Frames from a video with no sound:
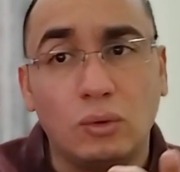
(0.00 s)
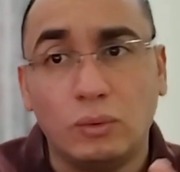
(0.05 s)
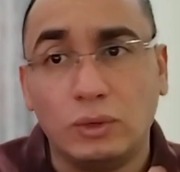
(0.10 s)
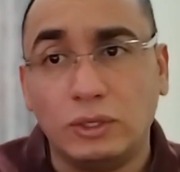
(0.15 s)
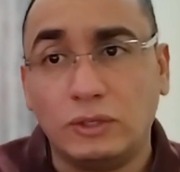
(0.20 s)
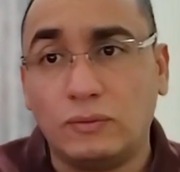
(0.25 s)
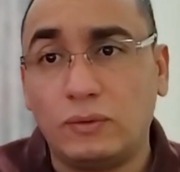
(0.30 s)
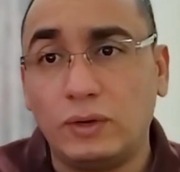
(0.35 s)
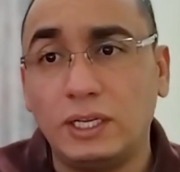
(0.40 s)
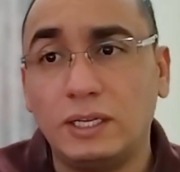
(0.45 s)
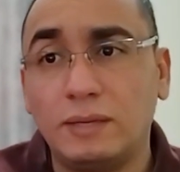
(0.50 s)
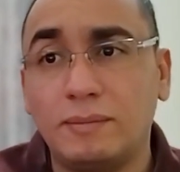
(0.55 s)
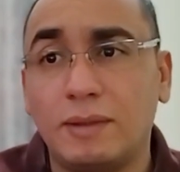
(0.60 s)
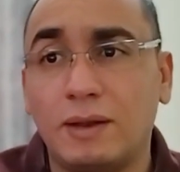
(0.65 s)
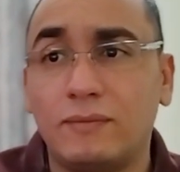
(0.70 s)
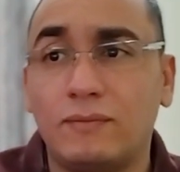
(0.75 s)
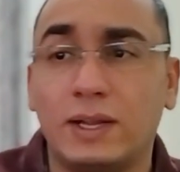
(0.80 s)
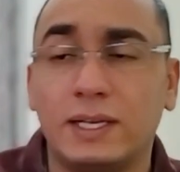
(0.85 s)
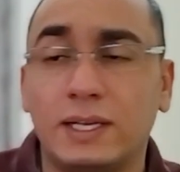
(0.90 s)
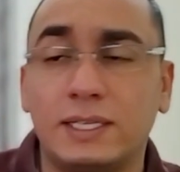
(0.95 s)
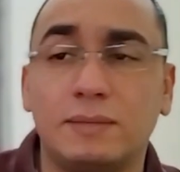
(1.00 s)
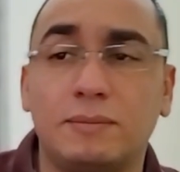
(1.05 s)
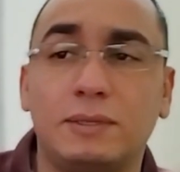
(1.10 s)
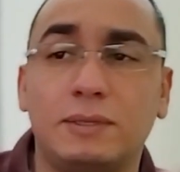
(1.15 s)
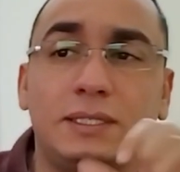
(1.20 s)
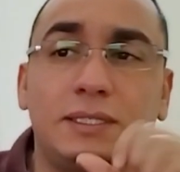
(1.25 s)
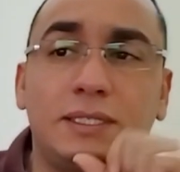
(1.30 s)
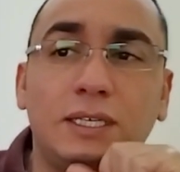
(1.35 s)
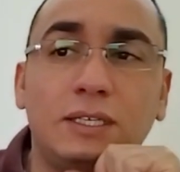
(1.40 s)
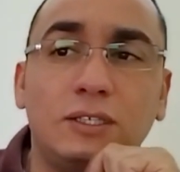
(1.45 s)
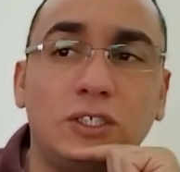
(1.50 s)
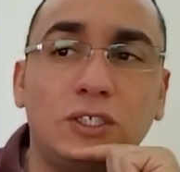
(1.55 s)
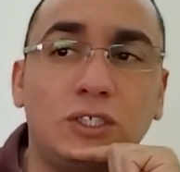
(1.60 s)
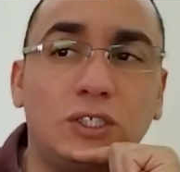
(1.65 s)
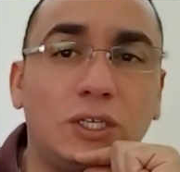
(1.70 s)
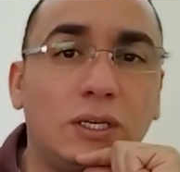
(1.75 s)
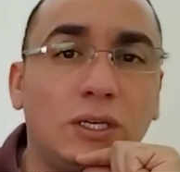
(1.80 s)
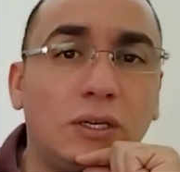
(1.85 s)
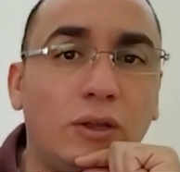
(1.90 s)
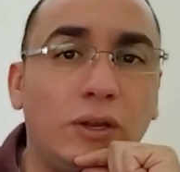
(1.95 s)
with freedom and flexibility in
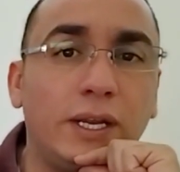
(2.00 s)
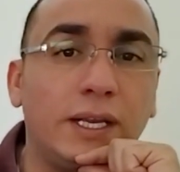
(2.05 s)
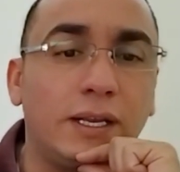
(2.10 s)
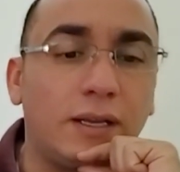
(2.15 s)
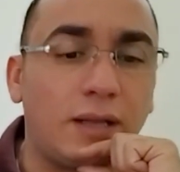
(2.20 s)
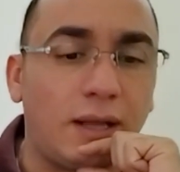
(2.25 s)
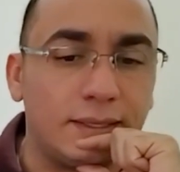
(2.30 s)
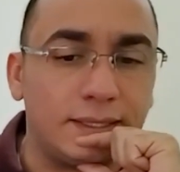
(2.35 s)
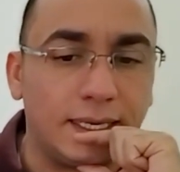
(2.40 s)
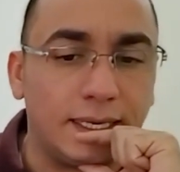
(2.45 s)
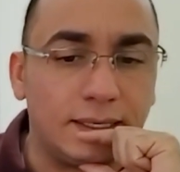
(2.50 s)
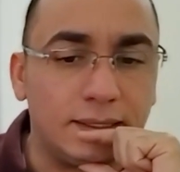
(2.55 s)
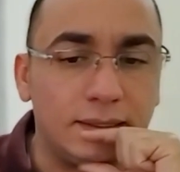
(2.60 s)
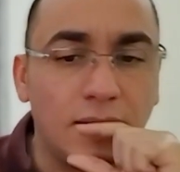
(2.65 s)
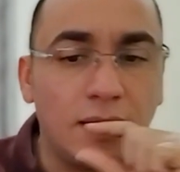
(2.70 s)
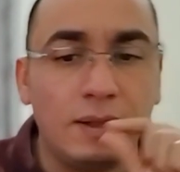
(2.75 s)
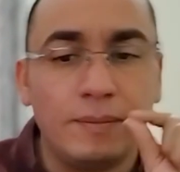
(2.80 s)
teaching learning content.